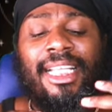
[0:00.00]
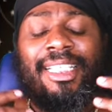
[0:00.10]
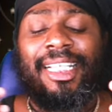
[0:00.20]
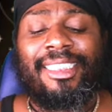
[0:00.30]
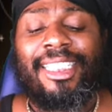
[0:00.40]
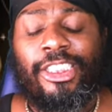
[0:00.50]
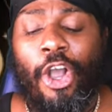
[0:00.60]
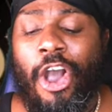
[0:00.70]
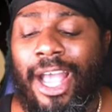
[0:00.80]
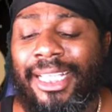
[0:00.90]
This
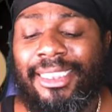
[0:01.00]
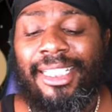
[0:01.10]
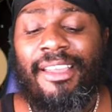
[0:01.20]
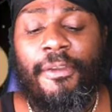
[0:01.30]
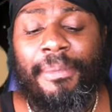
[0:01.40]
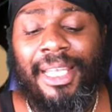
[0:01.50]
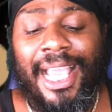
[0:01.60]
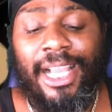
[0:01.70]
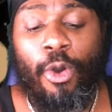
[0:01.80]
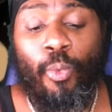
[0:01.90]
card isn't giving me
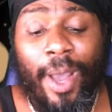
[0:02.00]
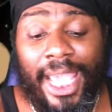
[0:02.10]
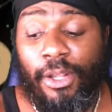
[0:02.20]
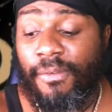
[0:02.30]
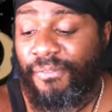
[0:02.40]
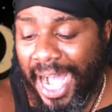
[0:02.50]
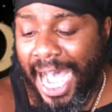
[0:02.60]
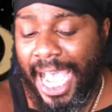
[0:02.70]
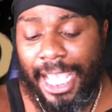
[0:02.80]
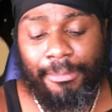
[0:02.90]
like a waiter
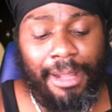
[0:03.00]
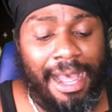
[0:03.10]
vibe.